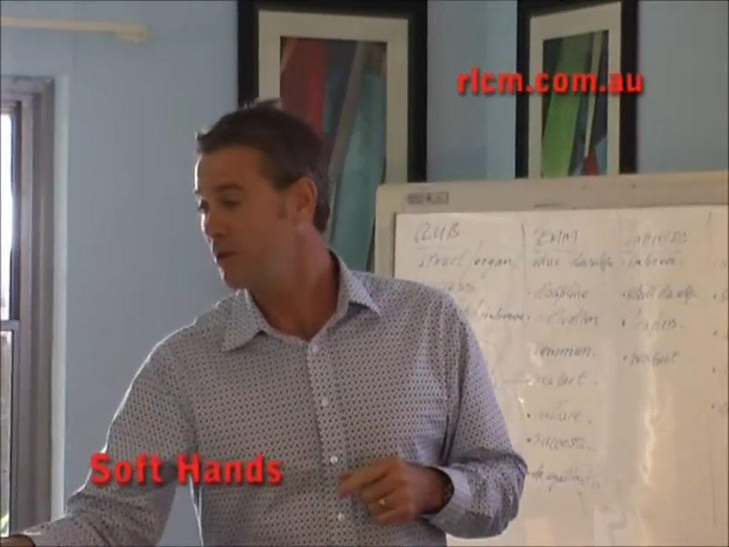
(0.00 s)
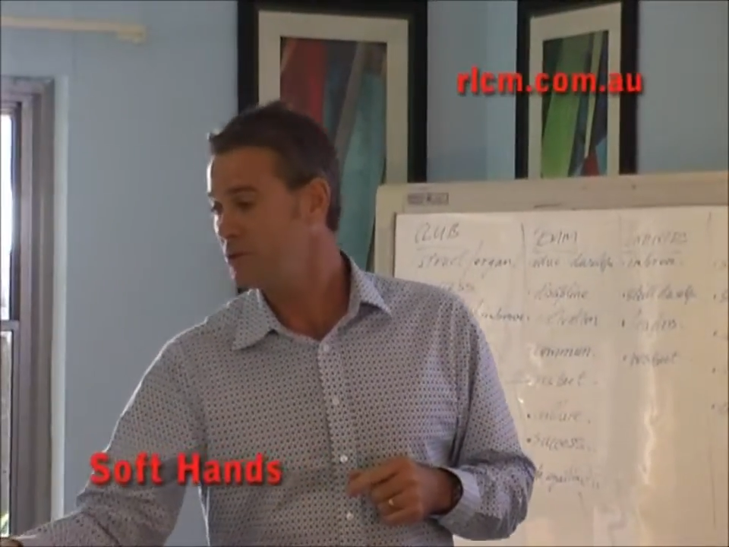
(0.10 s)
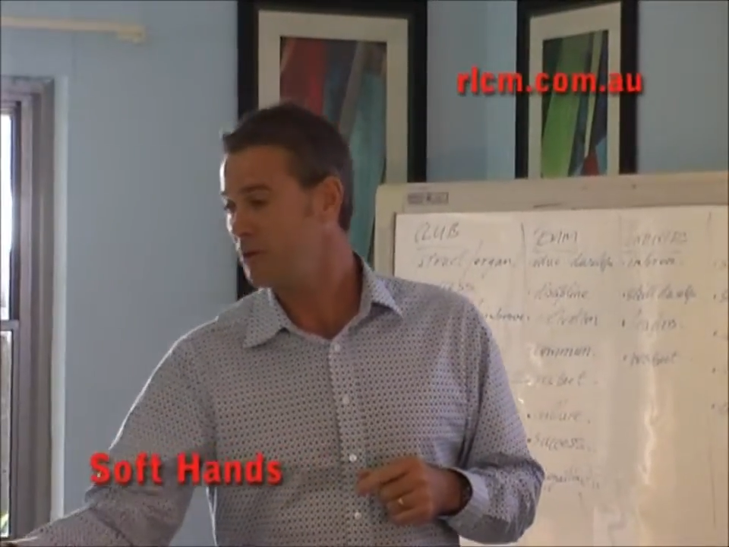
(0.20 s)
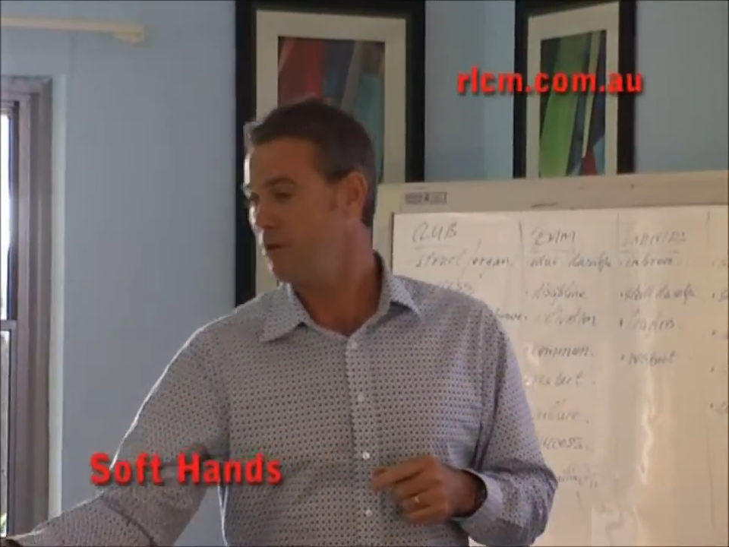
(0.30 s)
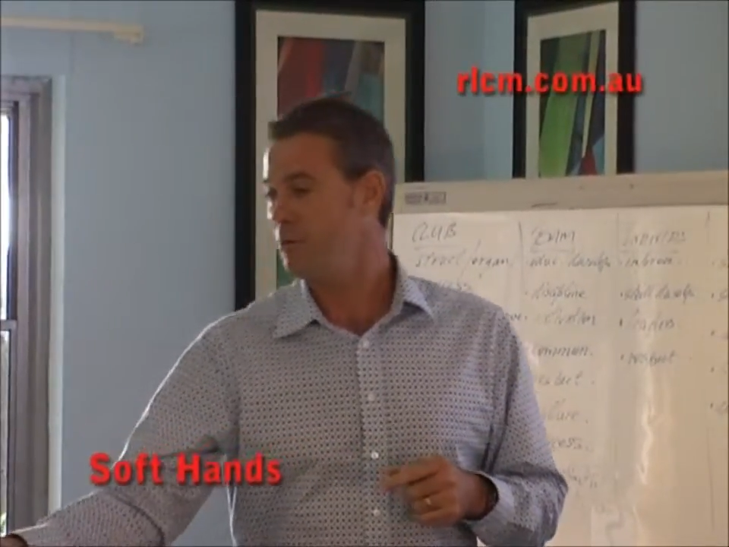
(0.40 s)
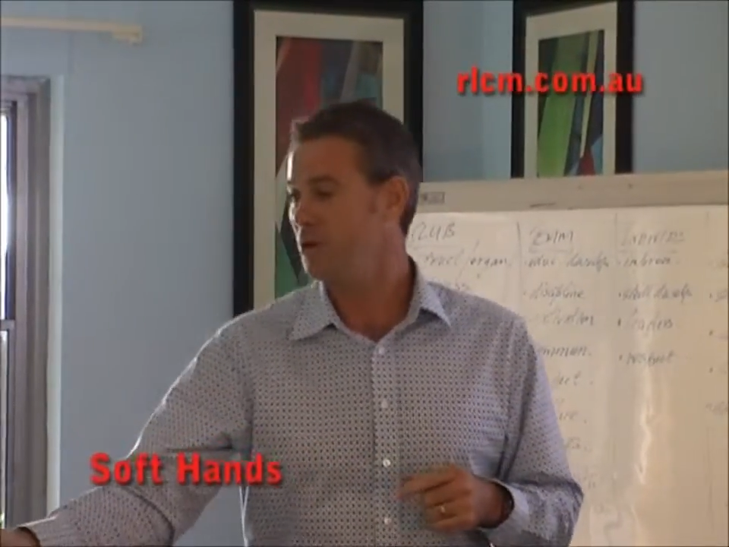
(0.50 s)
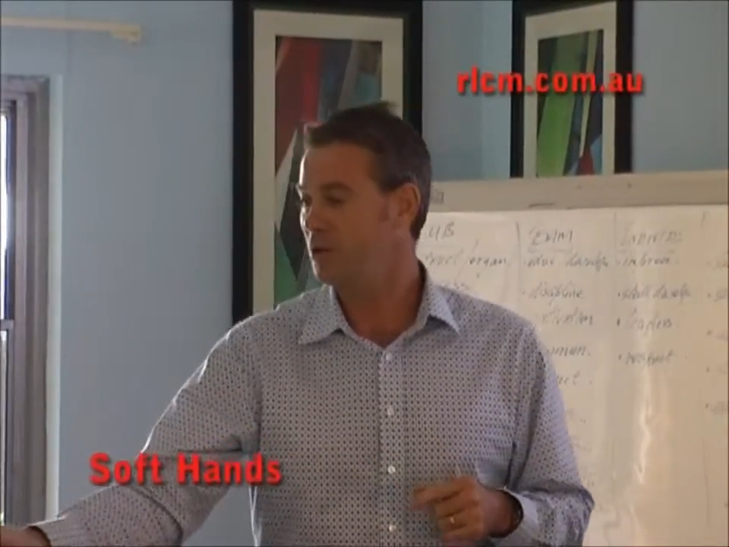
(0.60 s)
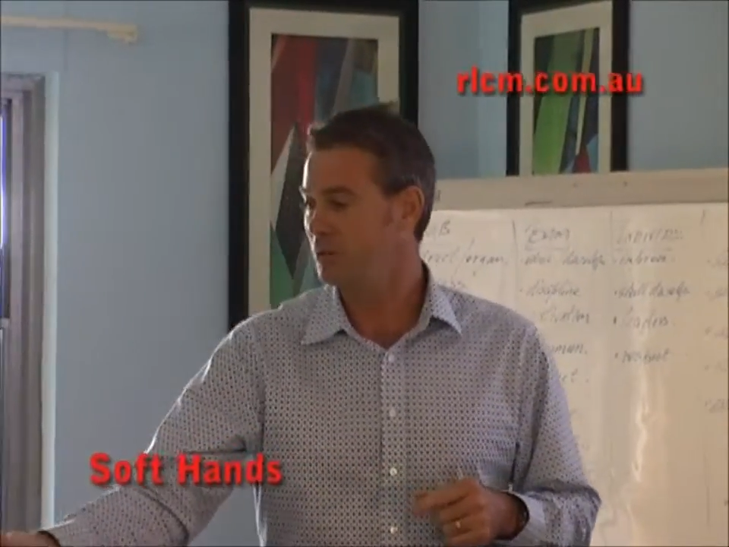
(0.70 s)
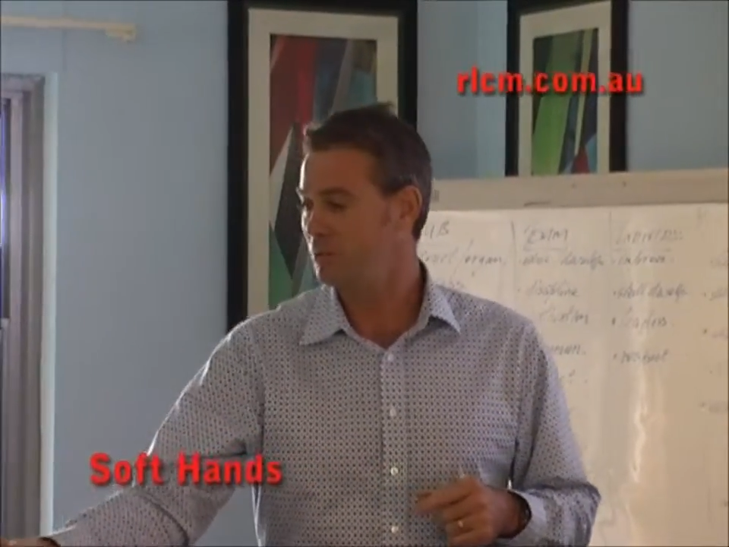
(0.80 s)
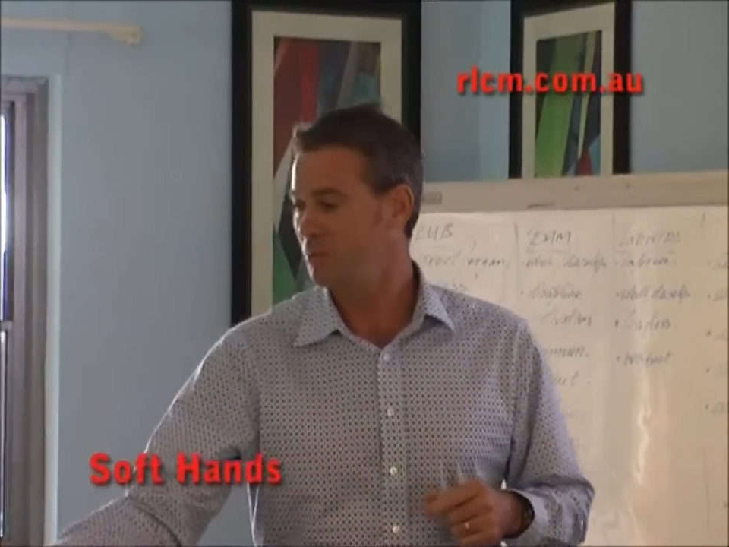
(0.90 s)
So if I wanted
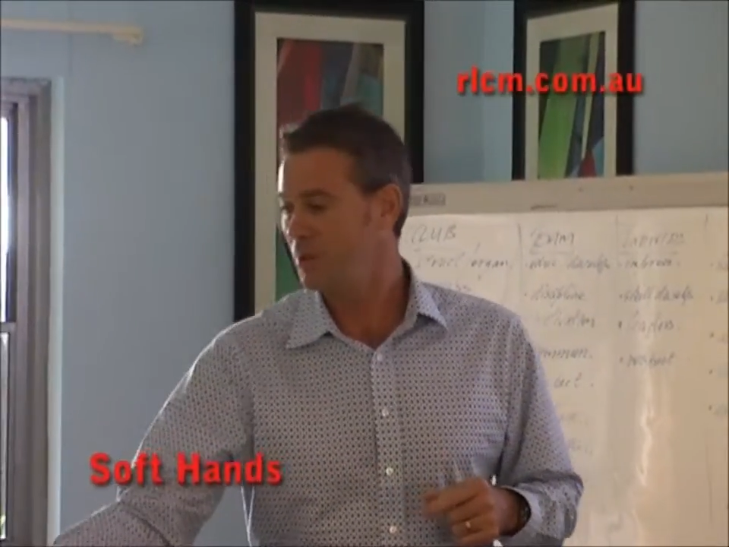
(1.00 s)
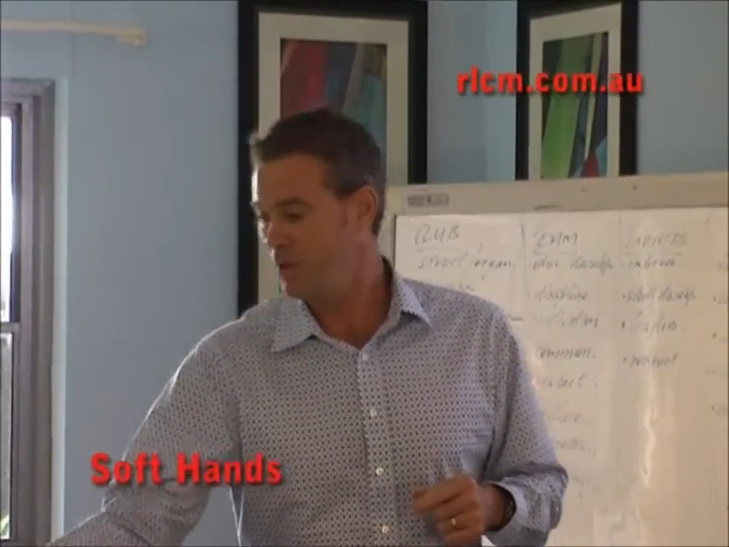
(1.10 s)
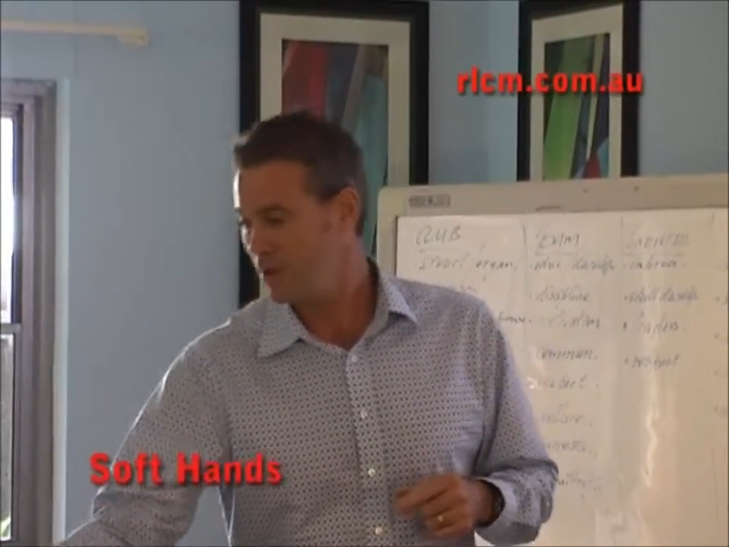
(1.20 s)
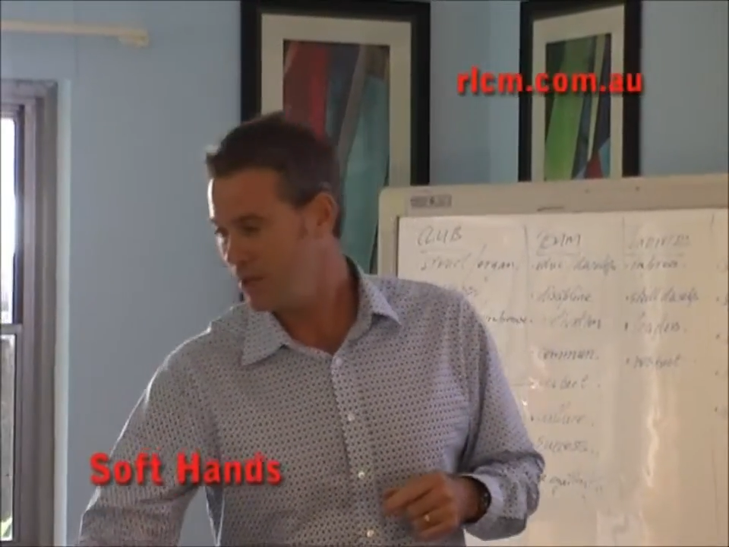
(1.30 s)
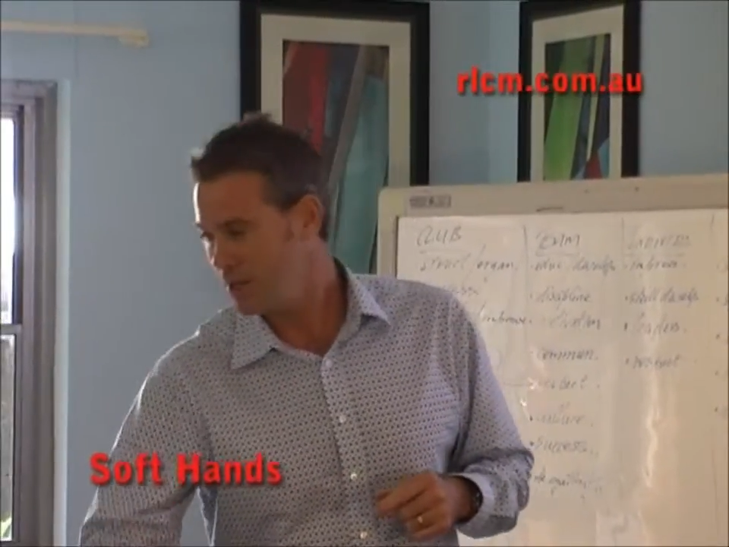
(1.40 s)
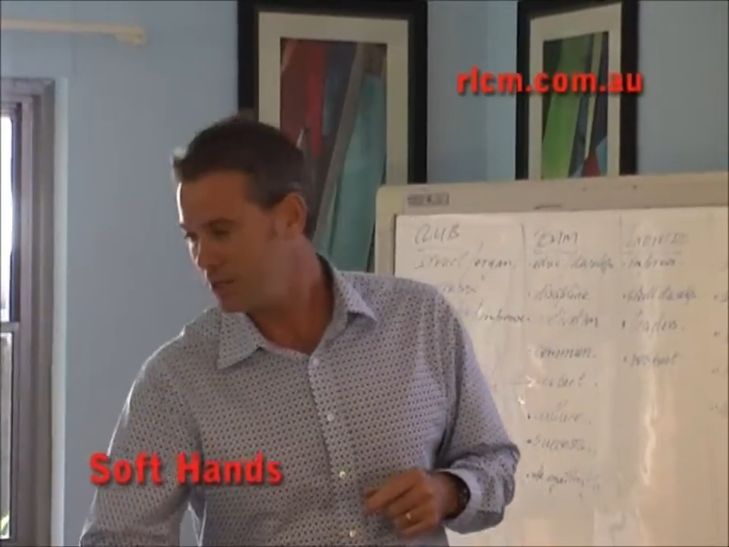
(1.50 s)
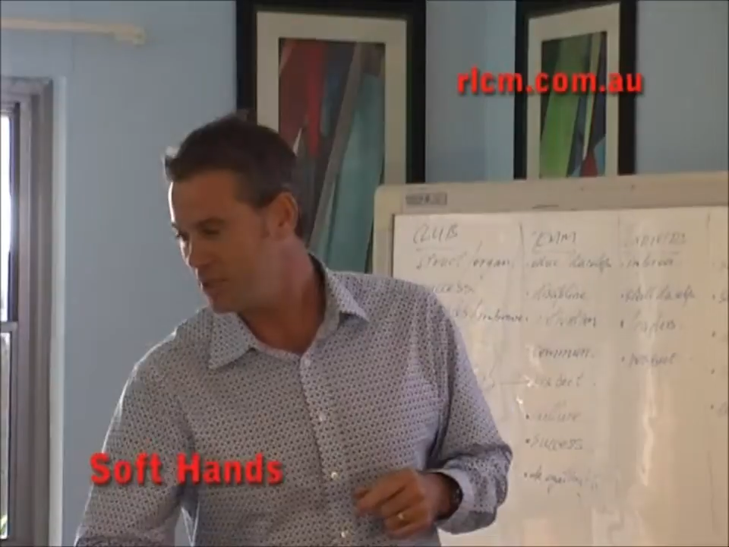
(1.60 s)
to, it's